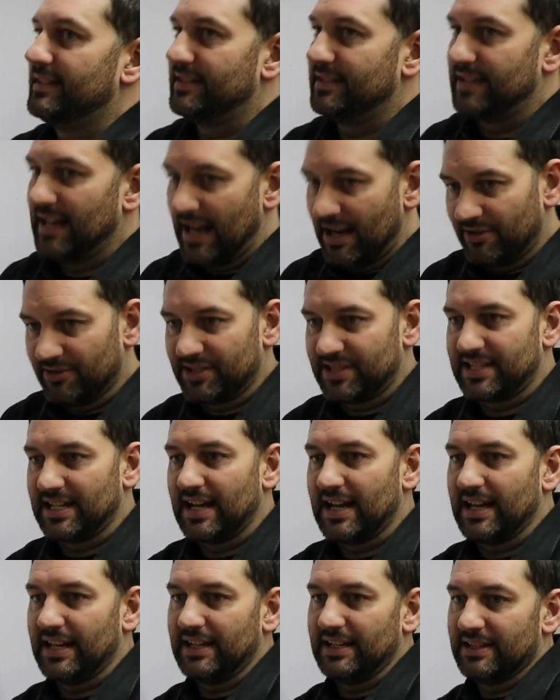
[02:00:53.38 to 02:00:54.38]

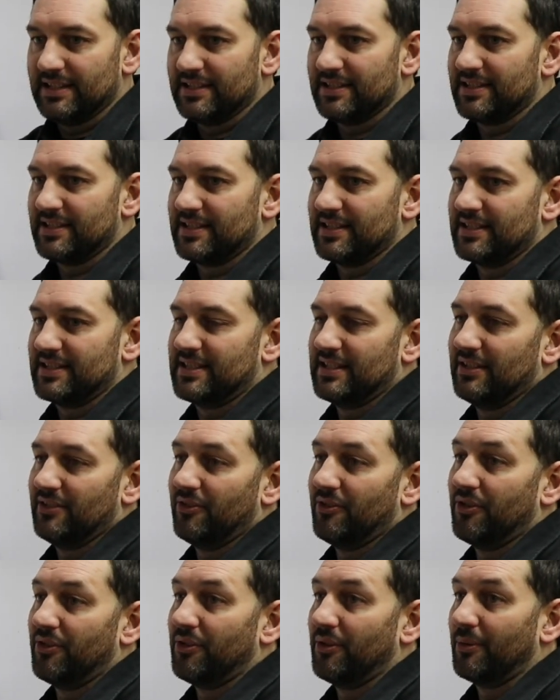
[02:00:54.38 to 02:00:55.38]
Downside is
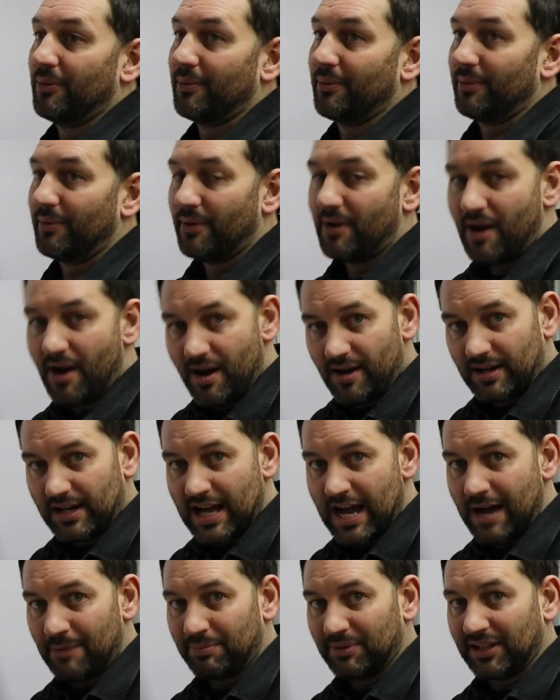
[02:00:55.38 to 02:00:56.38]
in the wrong
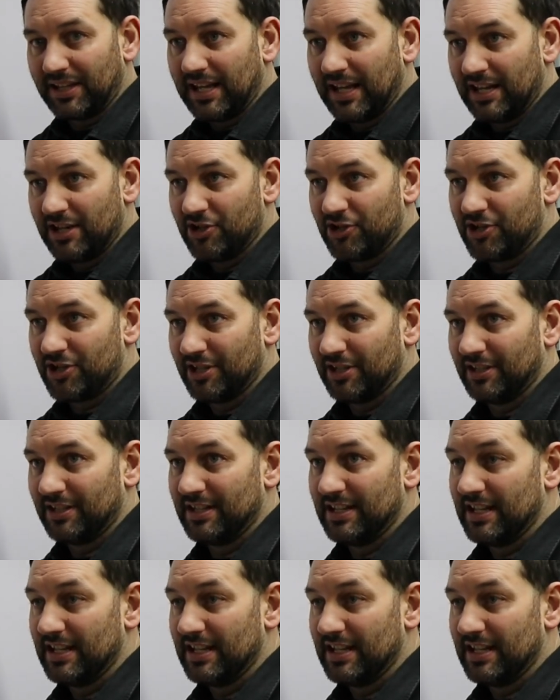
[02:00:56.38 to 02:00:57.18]
application,